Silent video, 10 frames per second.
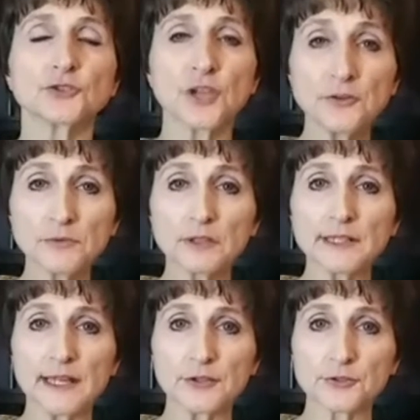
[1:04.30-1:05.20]

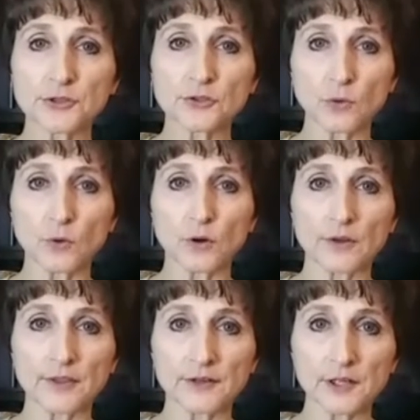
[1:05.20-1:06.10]
generally at your
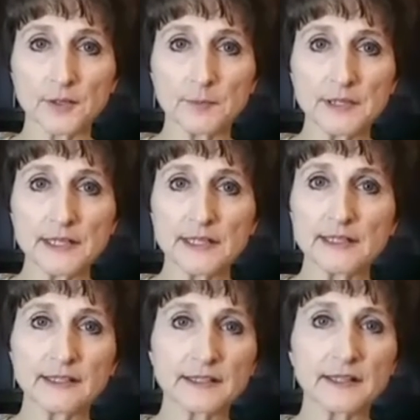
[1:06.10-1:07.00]
store they're going to
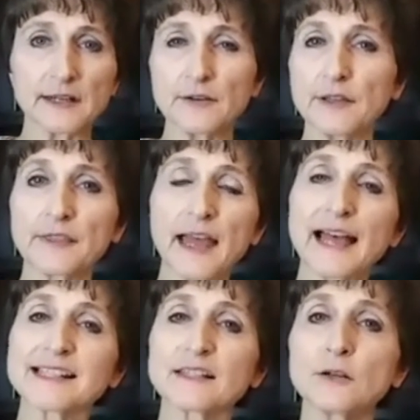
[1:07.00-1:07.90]
be in an area that
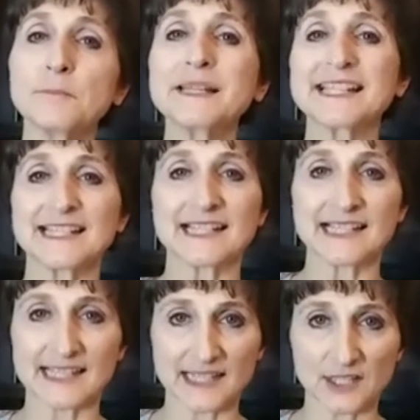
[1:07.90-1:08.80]
has a little
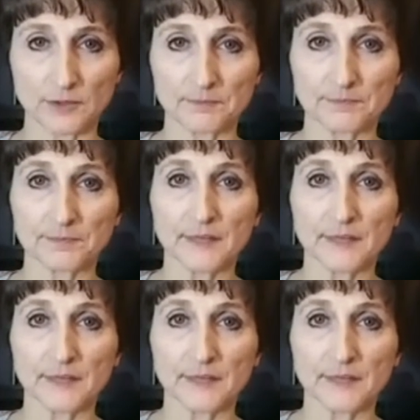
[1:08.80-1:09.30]
misting system.